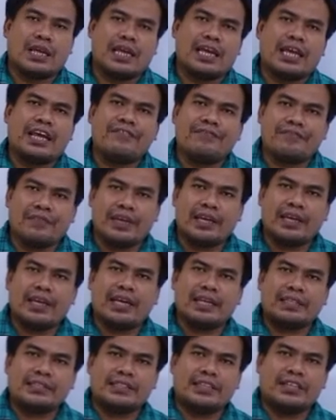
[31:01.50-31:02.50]

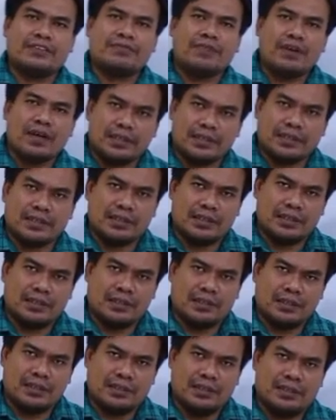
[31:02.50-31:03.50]
F-A-S-T, fast.
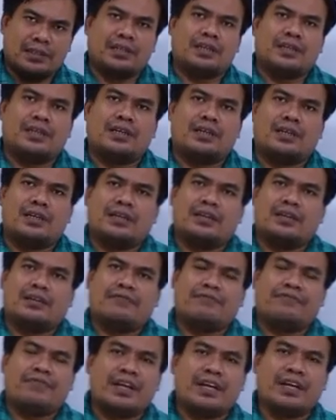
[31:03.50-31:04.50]

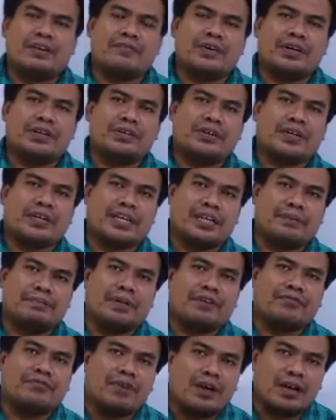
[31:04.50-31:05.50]
Whenever you are
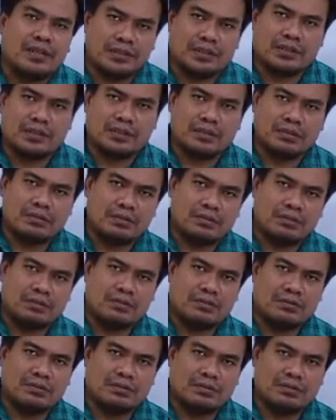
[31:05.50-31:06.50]
keeping fast,
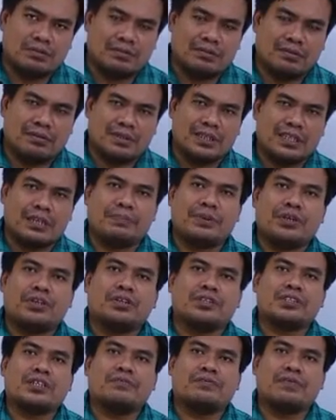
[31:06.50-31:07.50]
keeping
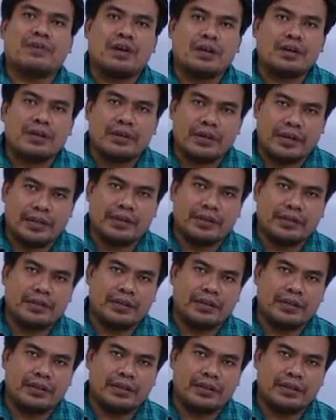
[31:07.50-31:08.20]
yourself hungry,